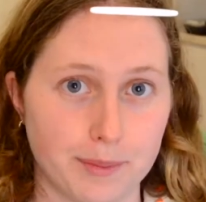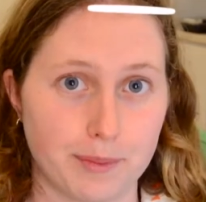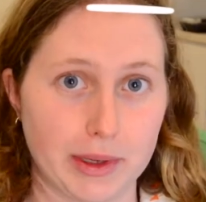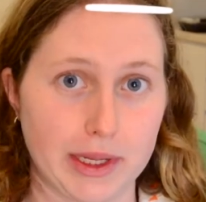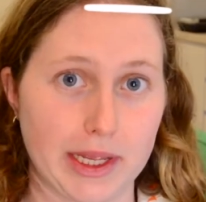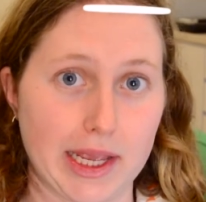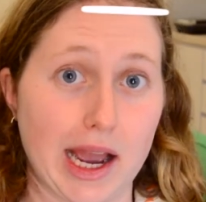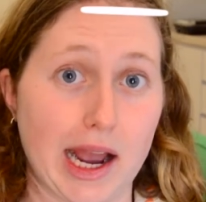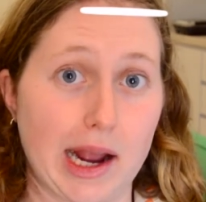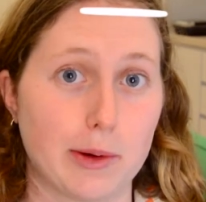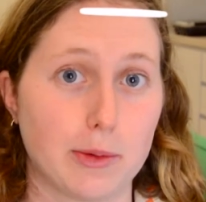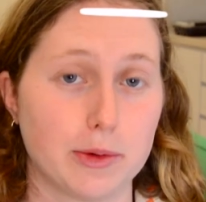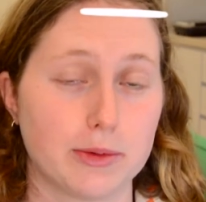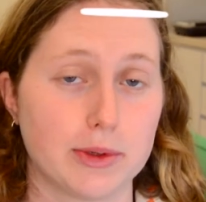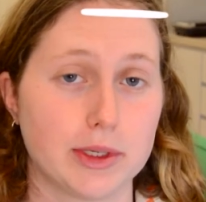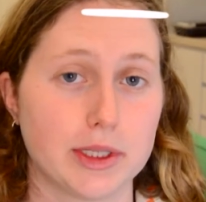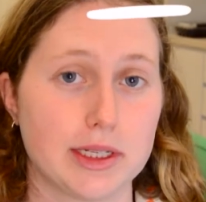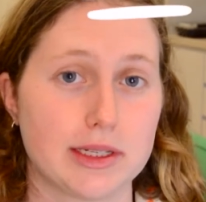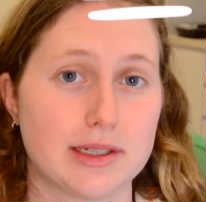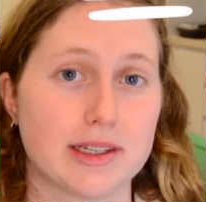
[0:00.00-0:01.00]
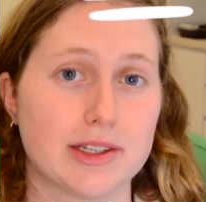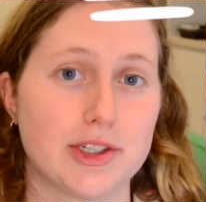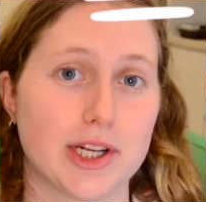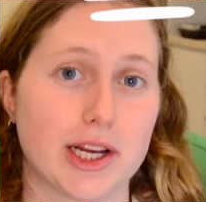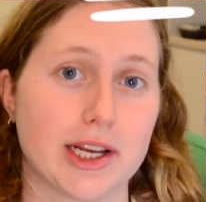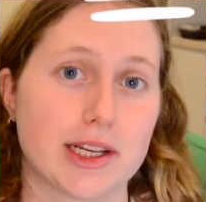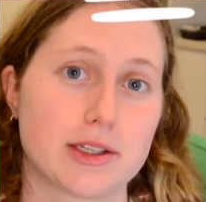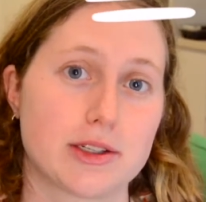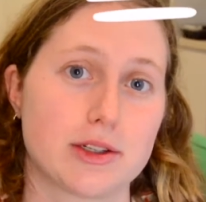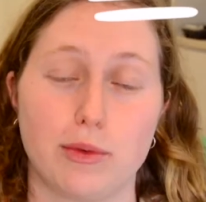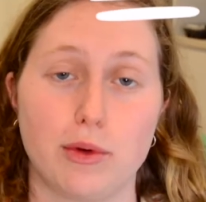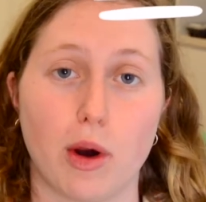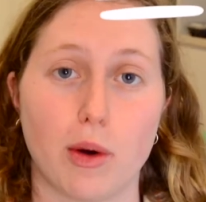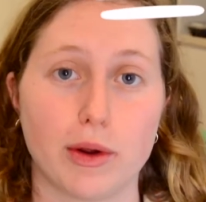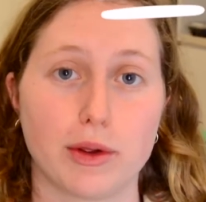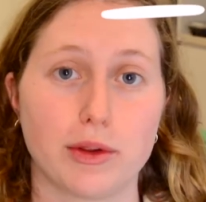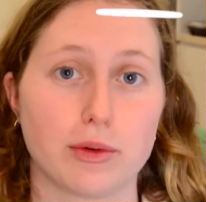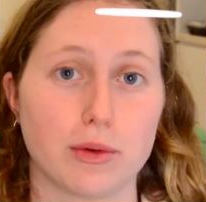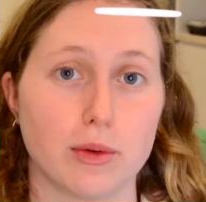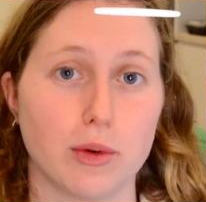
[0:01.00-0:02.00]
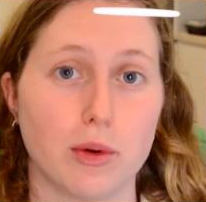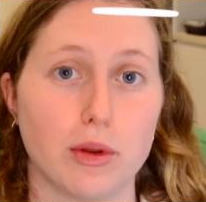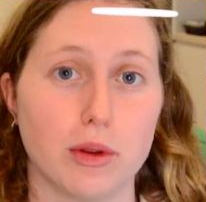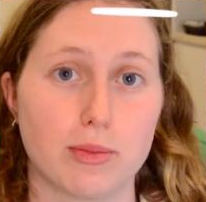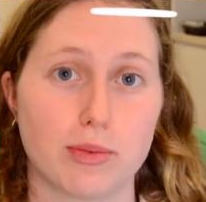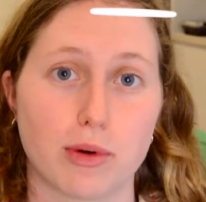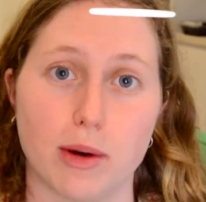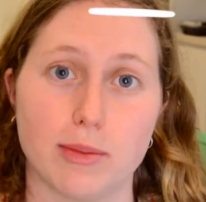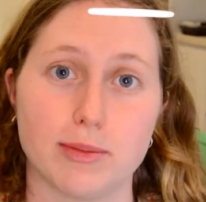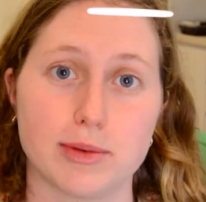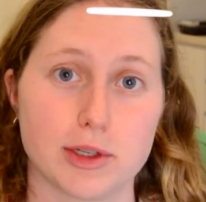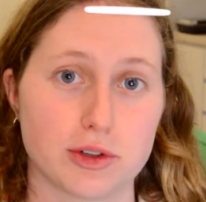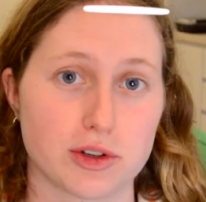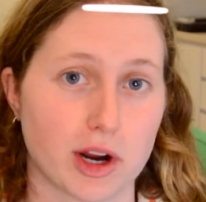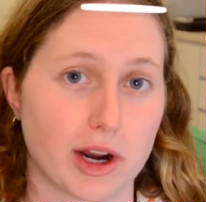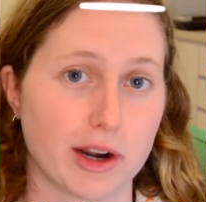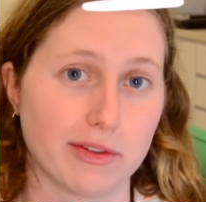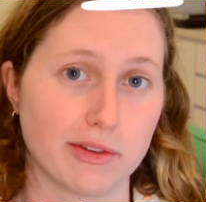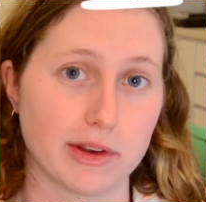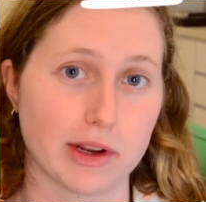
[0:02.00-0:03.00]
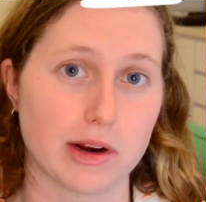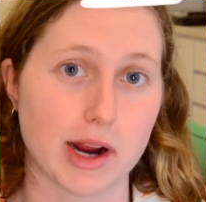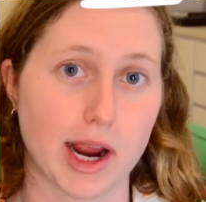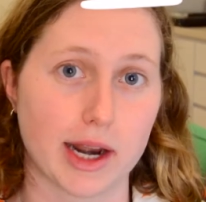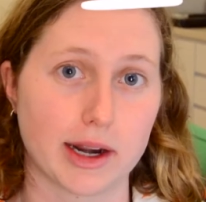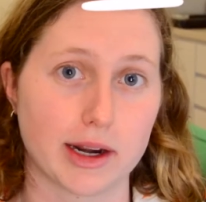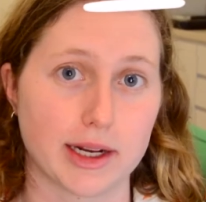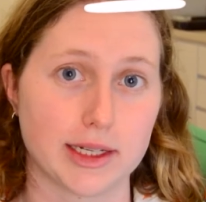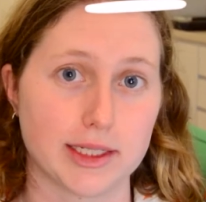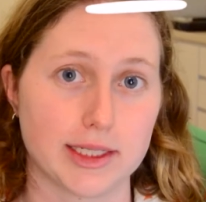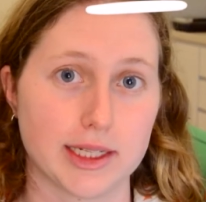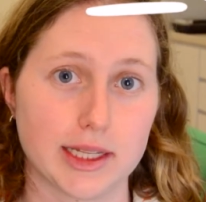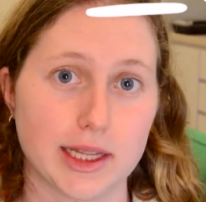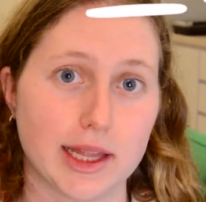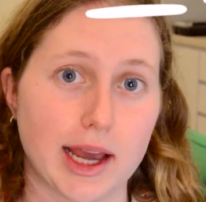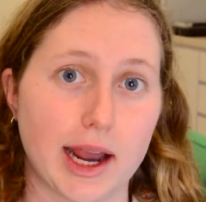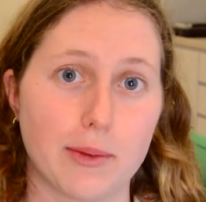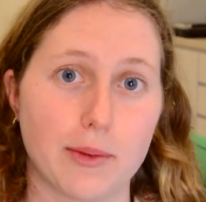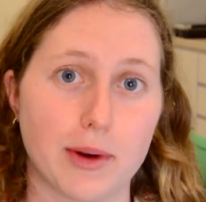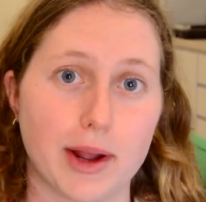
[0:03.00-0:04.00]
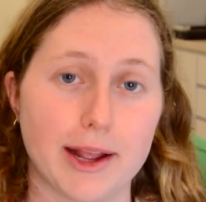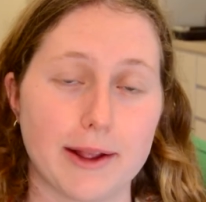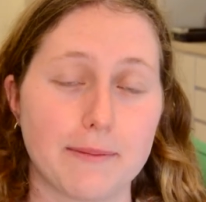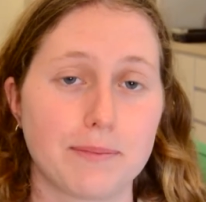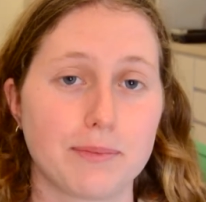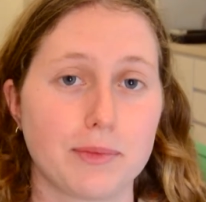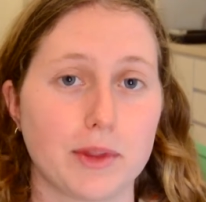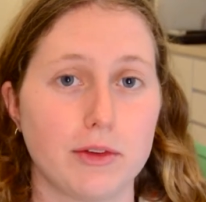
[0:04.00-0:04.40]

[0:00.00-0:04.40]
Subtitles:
But yeah, I would really suggest going through all the prompts and trying to figure out an idea that way.